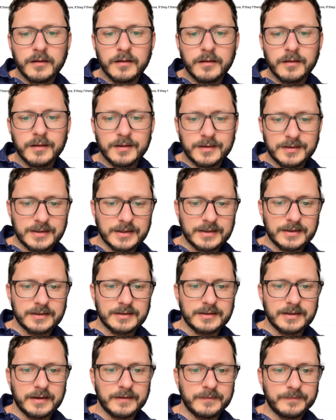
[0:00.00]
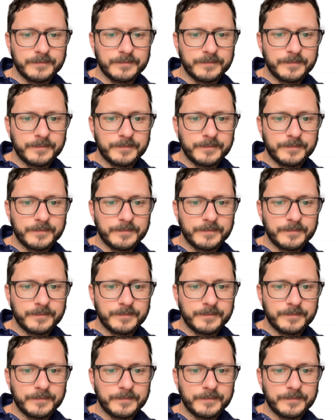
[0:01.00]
Let's take this out.